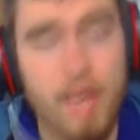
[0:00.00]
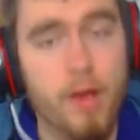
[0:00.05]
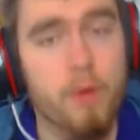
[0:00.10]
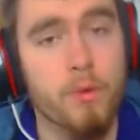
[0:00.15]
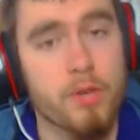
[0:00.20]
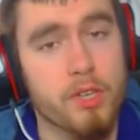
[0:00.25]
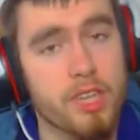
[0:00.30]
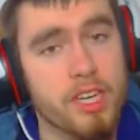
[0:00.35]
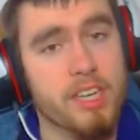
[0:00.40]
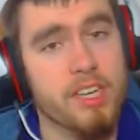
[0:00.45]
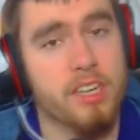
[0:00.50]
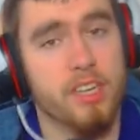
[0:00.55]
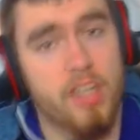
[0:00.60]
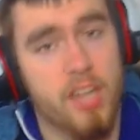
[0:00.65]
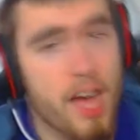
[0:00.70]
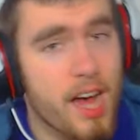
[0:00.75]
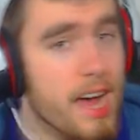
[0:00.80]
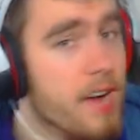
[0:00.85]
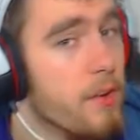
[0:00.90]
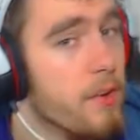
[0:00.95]
When you get into
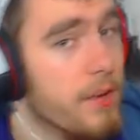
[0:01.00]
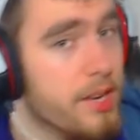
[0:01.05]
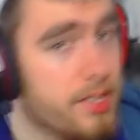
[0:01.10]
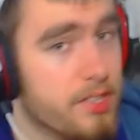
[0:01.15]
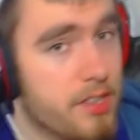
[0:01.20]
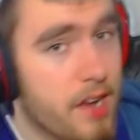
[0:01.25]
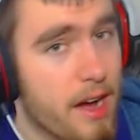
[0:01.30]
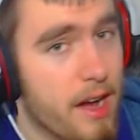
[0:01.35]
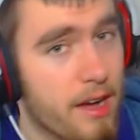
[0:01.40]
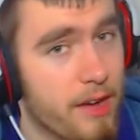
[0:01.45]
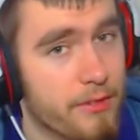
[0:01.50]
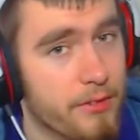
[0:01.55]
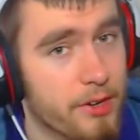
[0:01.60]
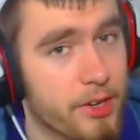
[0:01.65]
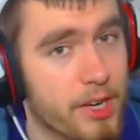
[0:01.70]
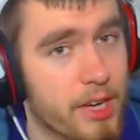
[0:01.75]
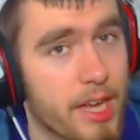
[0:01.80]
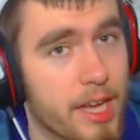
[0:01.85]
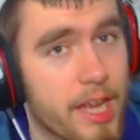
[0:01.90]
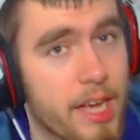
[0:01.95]
Conquest,
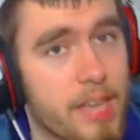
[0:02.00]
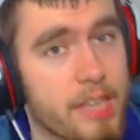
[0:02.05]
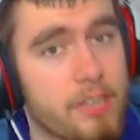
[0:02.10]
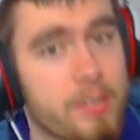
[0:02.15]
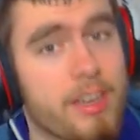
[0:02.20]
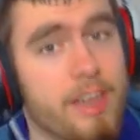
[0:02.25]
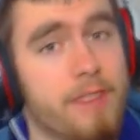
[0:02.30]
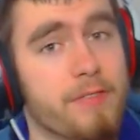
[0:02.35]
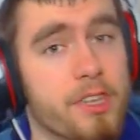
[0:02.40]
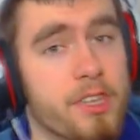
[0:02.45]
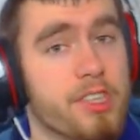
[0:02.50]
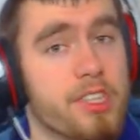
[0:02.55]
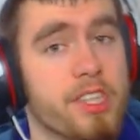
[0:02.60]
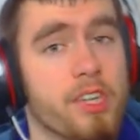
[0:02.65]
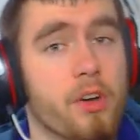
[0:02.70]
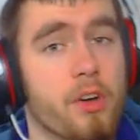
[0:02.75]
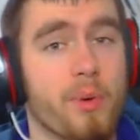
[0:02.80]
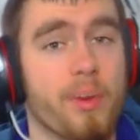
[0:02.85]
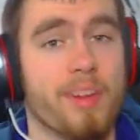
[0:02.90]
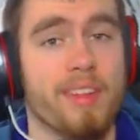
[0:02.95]
however, you have to
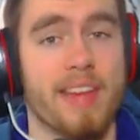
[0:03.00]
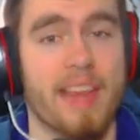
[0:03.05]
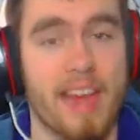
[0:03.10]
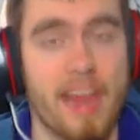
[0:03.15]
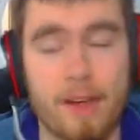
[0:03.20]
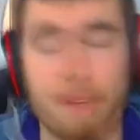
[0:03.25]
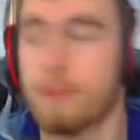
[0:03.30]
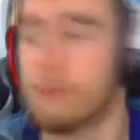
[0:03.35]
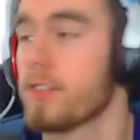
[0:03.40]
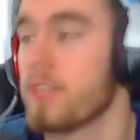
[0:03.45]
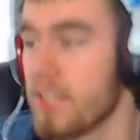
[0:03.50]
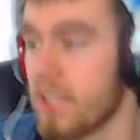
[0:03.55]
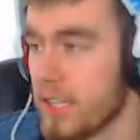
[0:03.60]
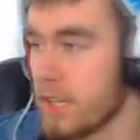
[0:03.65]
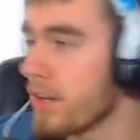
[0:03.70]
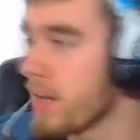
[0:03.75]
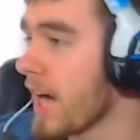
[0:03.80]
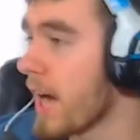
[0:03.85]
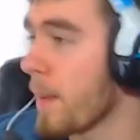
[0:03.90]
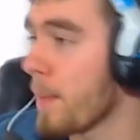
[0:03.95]
deal with everything.
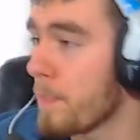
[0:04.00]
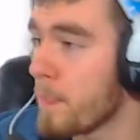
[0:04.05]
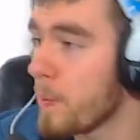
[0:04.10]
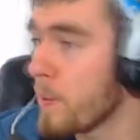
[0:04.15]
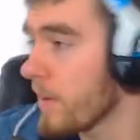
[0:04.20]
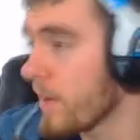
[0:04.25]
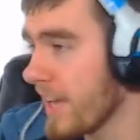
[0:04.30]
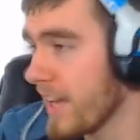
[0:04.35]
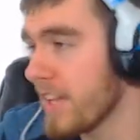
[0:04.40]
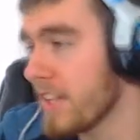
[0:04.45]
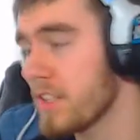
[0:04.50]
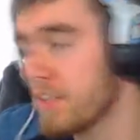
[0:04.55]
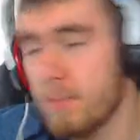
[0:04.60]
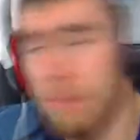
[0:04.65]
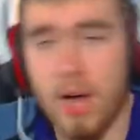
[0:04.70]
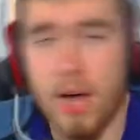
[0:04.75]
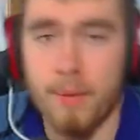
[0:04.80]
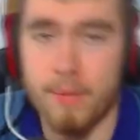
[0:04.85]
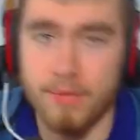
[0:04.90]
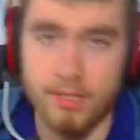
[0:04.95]
You got planes
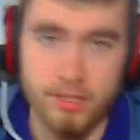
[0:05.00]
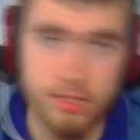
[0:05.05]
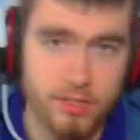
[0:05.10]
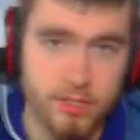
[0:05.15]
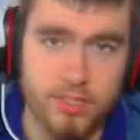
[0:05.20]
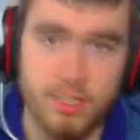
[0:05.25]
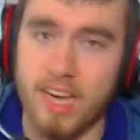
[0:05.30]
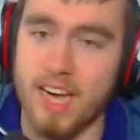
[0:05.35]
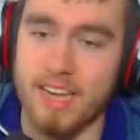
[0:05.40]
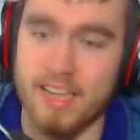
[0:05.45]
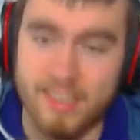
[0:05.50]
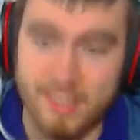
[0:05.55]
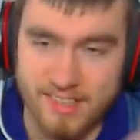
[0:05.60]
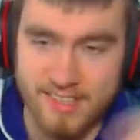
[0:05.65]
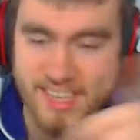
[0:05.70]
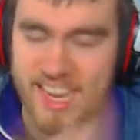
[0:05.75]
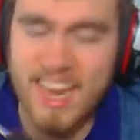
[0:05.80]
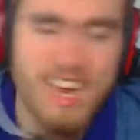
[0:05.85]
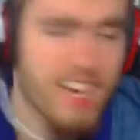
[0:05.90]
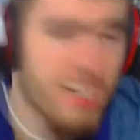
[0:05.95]
bombing you, you got
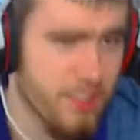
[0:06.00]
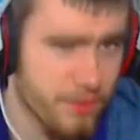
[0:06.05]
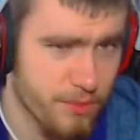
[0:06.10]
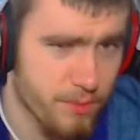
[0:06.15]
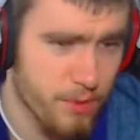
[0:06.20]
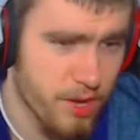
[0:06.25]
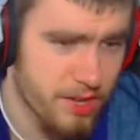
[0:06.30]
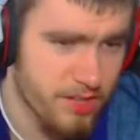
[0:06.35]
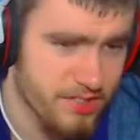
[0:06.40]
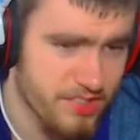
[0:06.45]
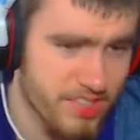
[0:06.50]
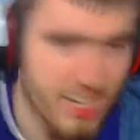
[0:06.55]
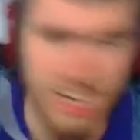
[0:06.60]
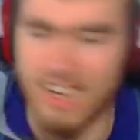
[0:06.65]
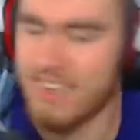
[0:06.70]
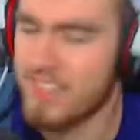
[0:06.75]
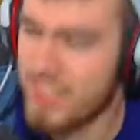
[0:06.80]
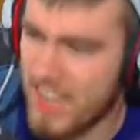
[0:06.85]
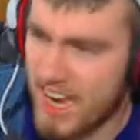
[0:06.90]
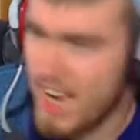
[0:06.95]
tanks from all
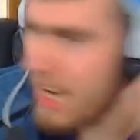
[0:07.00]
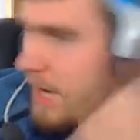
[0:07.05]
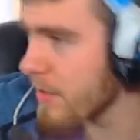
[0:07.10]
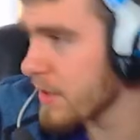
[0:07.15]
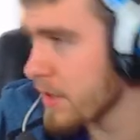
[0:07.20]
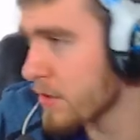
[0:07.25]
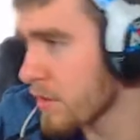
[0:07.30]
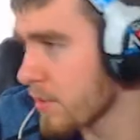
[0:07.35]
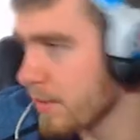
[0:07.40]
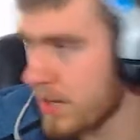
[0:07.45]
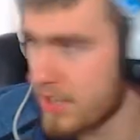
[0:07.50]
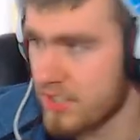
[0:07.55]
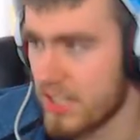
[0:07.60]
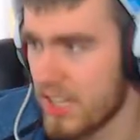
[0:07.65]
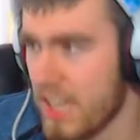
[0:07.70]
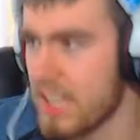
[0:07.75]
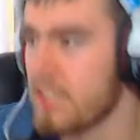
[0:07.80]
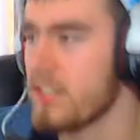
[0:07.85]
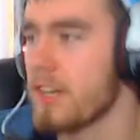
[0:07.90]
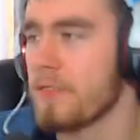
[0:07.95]
sides, enemies from all
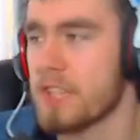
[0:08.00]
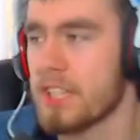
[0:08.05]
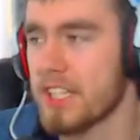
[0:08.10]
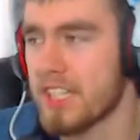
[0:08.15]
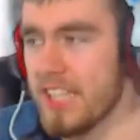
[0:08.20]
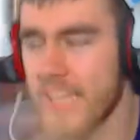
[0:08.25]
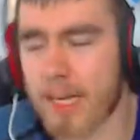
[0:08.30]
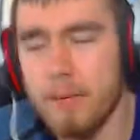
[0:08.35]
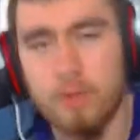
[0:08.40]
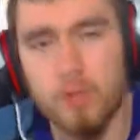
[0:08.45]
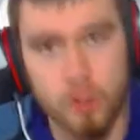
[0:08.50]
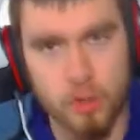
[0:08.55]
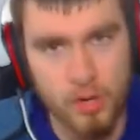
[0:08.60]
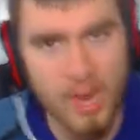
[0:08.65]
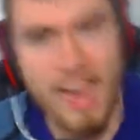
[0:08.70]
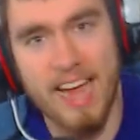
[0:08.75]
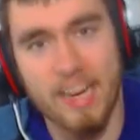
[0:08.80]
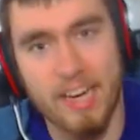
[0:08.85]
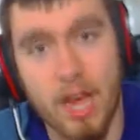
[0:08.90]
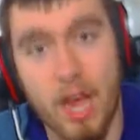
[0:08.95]
sides. You have to keep
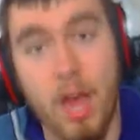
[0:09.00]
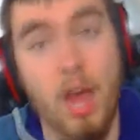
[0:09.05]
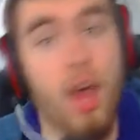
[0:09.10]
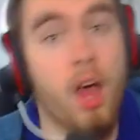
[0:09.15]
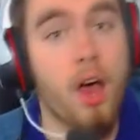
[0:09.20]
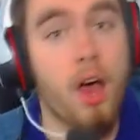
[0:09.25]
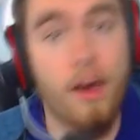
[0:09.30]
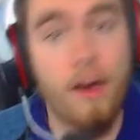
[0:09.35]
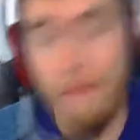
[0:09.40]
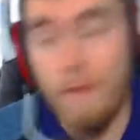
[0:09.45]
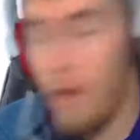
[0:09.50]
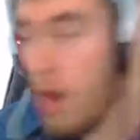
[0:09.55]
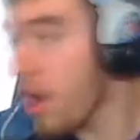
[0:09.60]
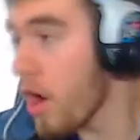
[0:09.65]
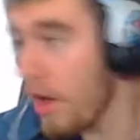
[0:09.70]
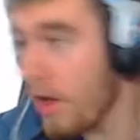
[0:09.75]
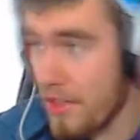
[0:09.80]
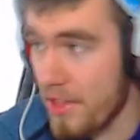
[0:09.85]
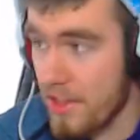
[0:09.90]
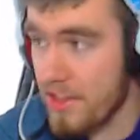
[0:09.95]
track of
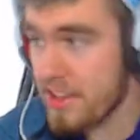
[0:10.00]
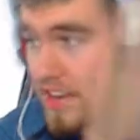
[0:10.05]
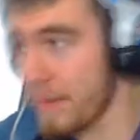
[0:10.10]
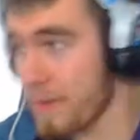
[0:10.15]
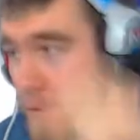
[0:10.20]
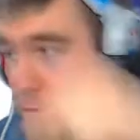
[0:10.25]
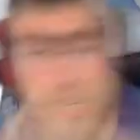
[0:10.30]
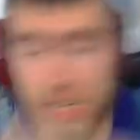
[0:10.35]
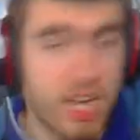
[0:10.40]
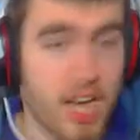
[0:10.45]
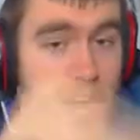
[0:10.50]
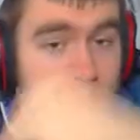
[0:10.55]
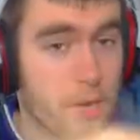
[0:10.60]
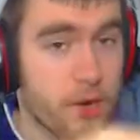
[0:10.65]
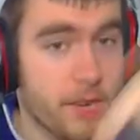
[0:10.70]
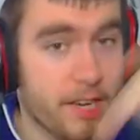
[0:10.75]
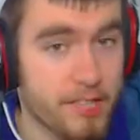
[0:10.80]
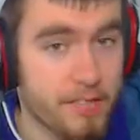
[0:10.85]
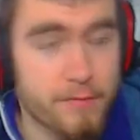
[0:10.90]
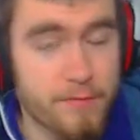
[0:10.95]
all the different
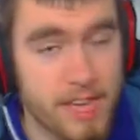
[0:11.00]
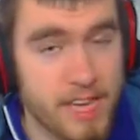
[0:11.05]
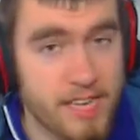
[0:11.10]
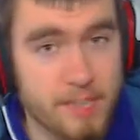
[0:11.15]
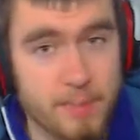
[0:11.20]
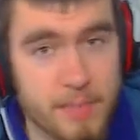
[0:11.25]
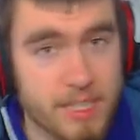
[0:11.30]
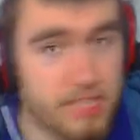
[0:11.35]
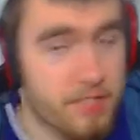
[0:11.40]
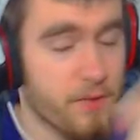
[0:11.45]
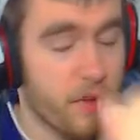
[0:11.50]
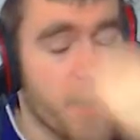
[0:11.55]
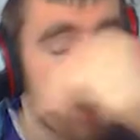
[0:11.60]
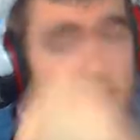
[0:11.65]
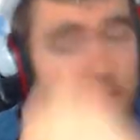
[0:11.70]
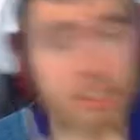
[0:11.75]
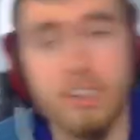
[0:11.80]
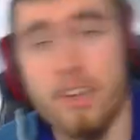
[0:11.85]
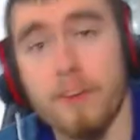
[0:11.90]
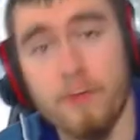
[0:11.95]
conquest flags because of all
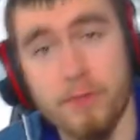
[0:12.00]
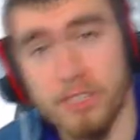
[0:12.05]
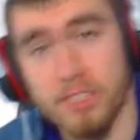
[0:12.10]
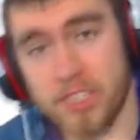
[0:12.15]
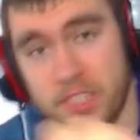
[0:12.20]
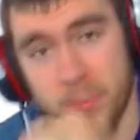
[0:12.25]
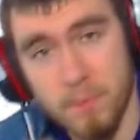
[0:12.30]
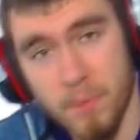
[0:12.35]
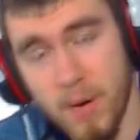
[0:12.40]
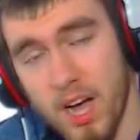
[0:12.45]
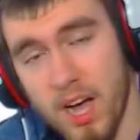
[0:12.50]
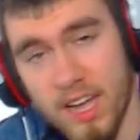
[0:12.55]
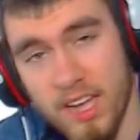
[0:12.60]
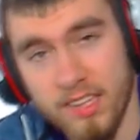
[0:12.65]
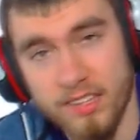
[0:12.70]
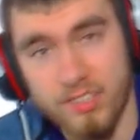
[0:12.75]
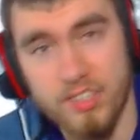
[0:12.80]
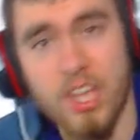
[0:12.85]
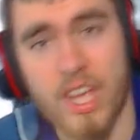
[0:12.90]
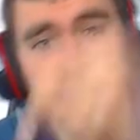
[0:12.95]
the different
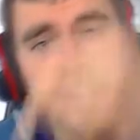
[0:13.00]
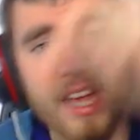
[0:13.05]
spawns.